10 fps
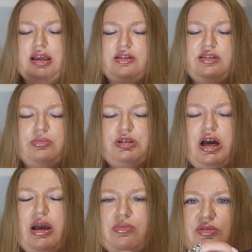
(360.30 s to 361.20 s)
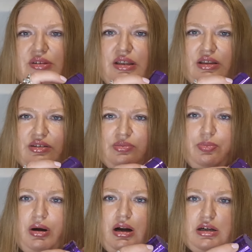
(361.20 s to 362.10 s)
it, sometimes this
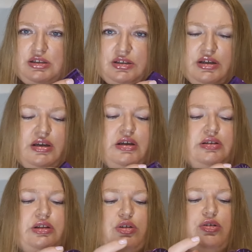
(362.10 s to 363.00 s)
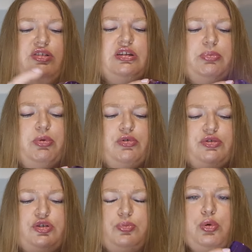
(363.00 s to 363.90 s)
part that you're
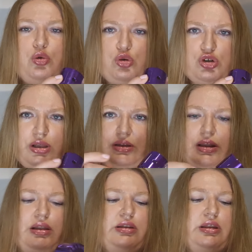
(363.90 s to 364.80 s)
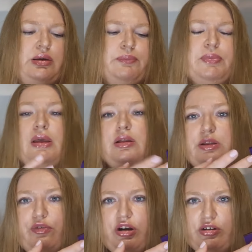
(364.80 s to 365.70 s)
supposed to push and then the
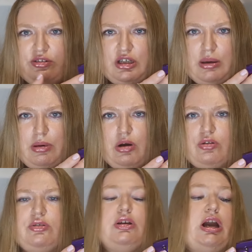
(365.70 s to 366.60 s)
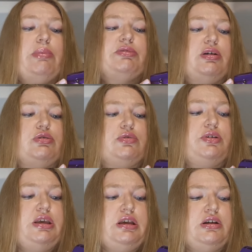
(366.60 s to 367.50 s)
fragrance comes out of
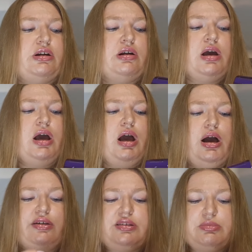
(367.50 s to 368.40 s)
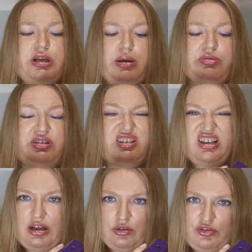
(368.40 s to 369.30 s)
here, sometimes it
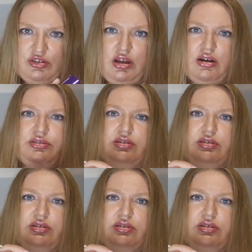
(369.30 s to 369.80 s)
kind of stuck